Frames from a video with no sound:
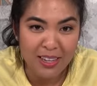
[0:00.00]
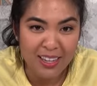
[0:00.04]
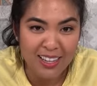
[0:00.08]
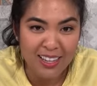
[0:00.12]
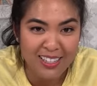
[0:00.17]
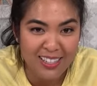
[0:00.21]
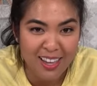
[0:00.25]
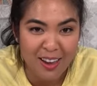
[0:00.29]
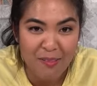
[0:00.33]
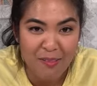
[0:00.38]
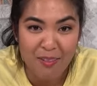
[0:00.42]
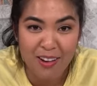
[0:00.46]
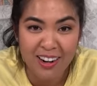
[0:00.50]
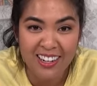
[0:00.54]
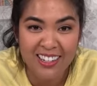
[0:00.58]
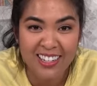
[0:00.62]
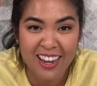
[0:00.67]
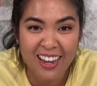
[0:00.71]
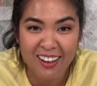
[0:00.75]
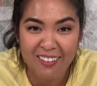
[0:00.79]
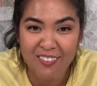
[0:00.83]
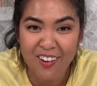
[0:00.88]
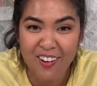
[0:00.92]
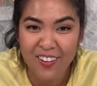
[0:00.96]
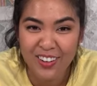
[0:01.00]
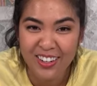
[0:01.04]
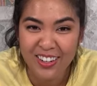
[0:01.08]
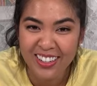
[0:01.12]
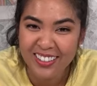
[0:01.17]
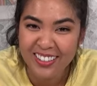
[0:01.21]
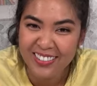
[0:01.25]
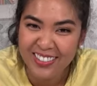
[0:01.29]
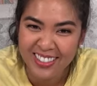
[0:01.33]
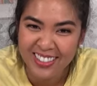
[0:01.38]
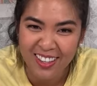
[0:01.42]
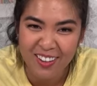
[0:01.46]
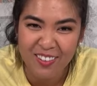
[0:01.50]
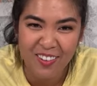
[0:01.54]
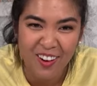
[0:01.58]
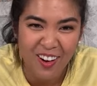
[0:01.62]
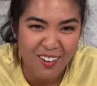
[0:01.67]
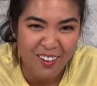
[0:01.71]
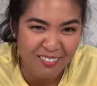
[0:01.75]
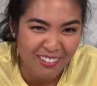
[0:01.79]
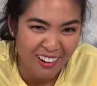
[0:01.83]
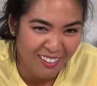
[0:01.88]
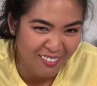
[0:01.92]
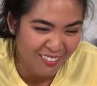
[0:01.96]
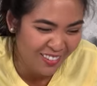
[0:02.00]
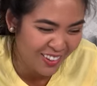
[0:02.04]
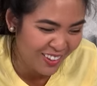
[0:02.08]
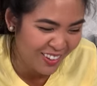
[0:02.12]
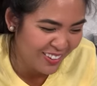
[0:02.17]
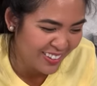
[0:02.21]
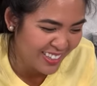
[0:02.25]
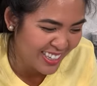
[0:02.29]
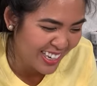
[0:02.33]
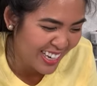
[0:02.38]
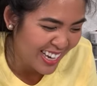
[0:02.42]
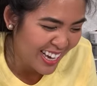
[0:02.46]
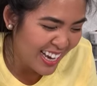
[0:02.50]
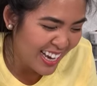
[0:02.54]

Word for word: because I want to take photos of all my food.